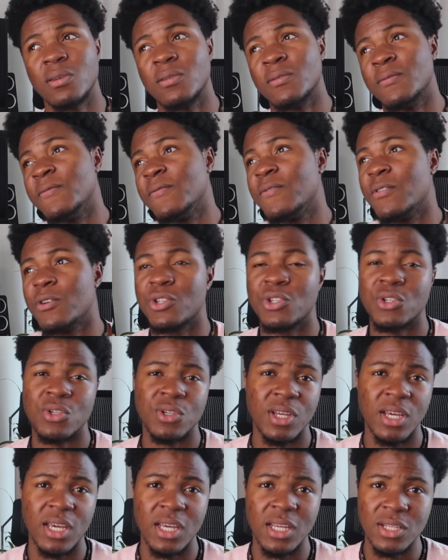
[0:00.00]

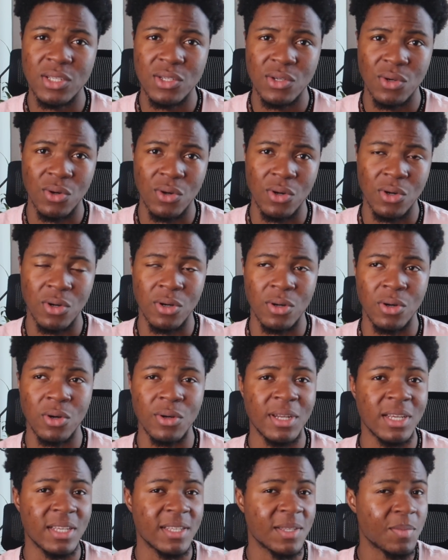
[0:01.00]
unfortunate or
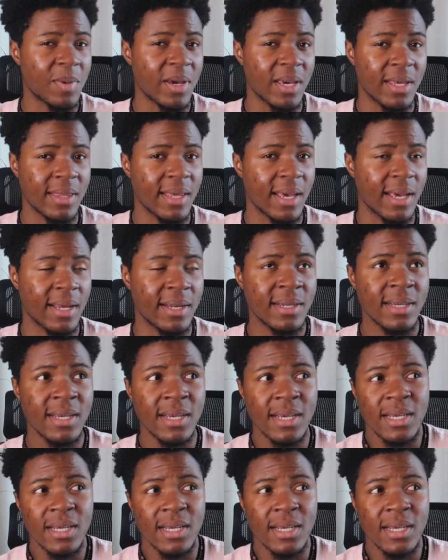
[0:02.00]
unexpected